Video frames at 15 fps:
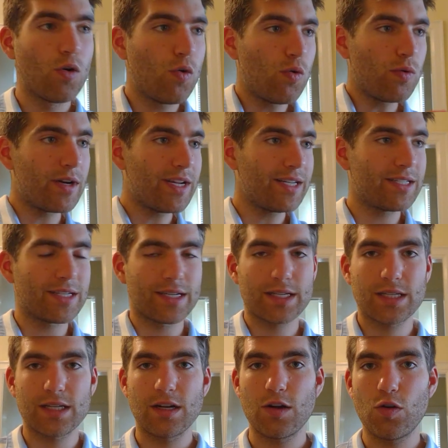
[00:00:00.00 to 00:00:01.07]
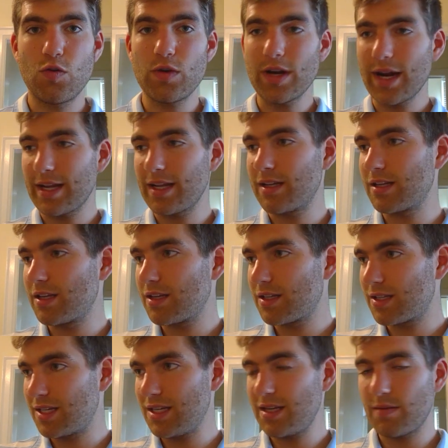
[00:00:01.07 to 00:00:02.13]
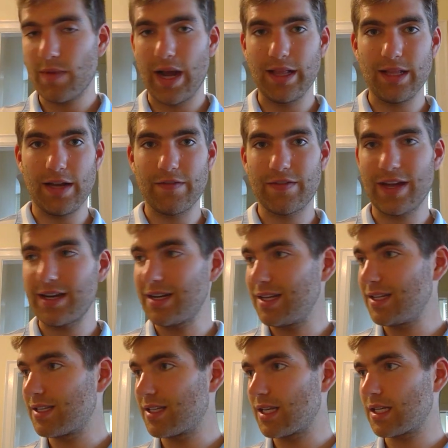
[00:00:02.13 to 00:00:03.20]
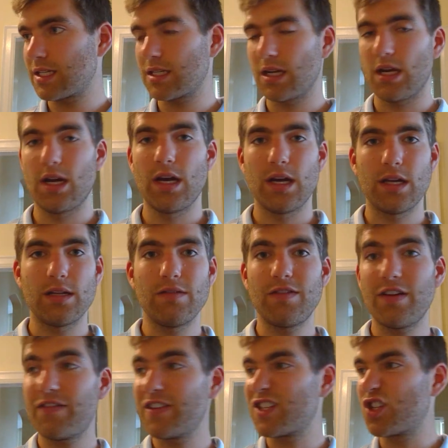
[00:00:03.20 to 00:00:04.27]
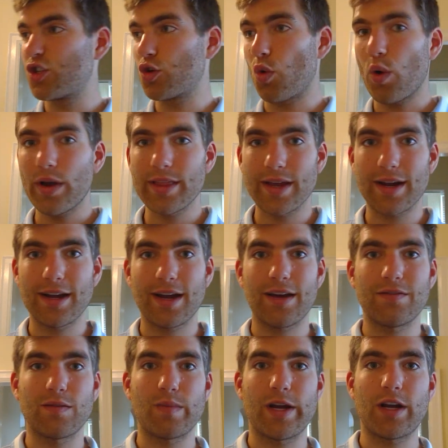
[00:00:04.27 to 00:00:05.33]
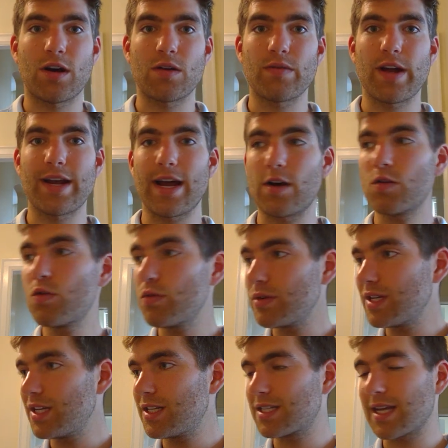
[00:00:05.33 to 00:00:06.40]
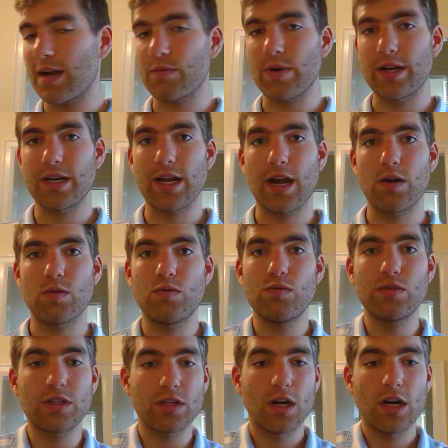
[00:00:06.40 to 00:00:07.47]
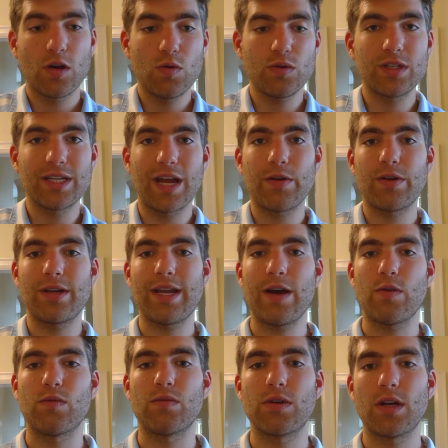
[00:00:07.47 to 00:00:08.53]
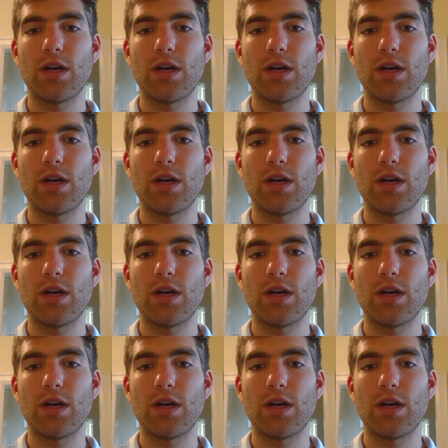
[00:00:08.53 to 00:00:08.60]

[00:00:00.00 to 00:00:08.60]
Who needs this? Who can I see in my life that needs this? Even if it's joy that I have in my heart right now, who needs that right now? Who's down and out?